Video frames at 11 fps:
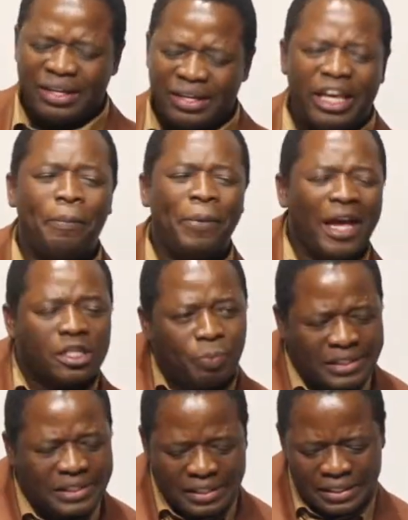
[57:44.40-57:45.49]
Keep
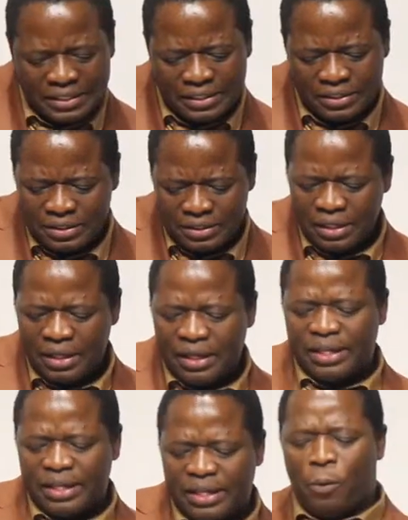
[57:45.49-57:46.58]
expecting it.
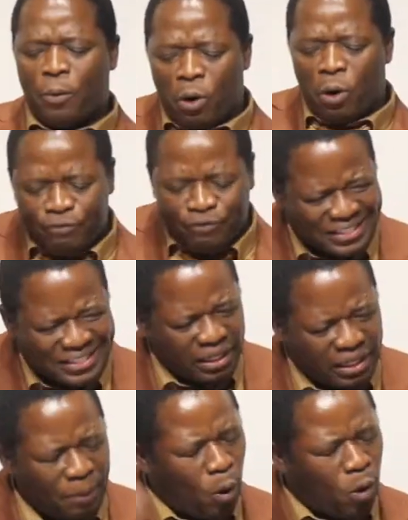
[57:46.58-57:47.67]
Keep confessing.
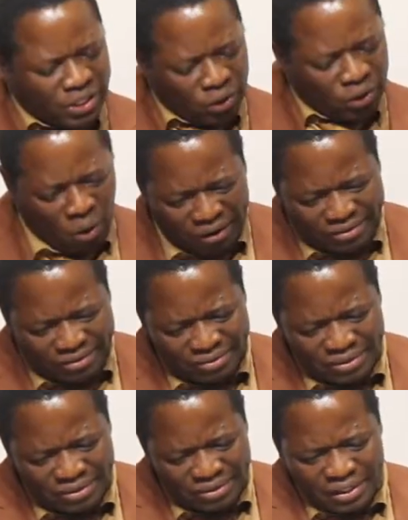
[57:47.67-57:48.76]
Keep holding on.
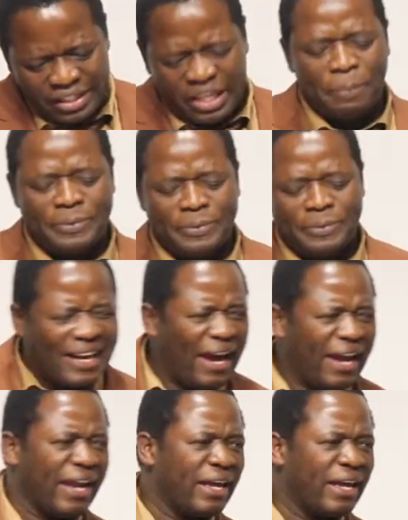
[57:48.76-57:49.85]
Keep
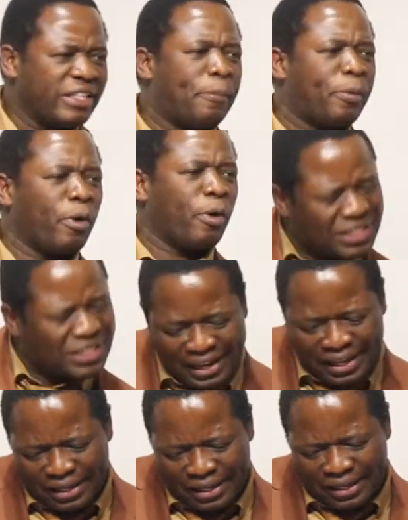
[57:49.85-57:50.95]
declaring it. Keep
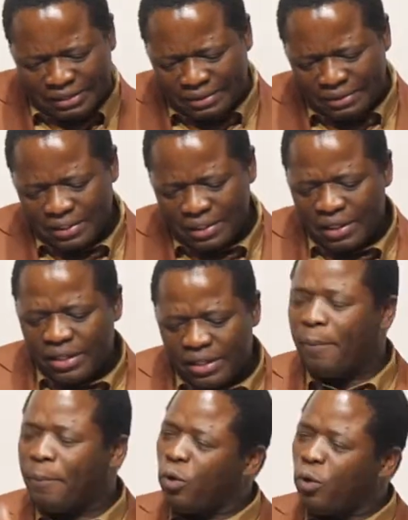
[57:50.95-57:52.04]
prophesying it.
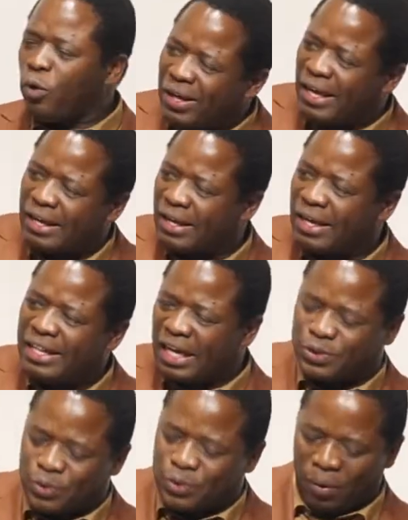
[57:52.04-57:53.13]
Keep knocking in
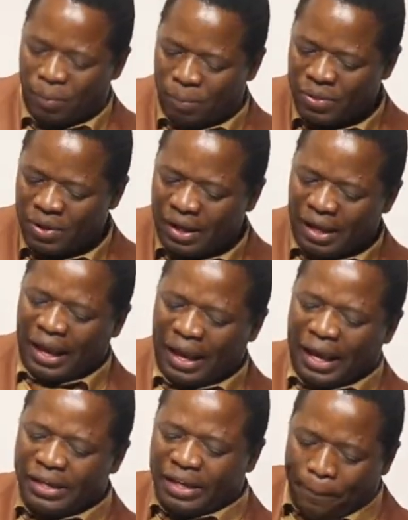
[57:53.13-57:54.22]
the door.
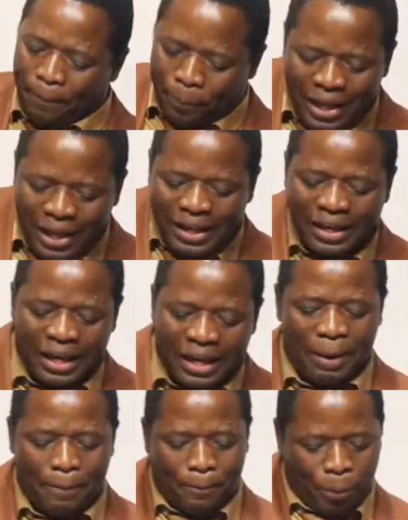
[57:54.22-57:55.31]
And keep praying and
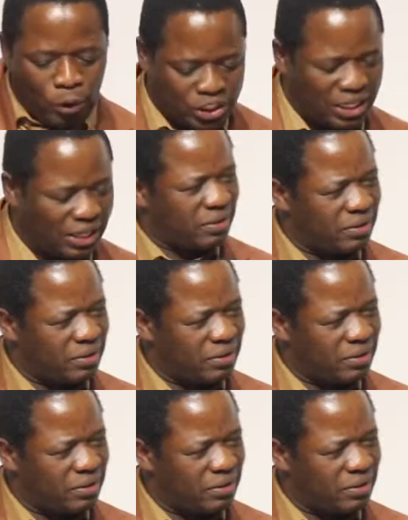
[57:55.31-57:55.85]
keep pushing.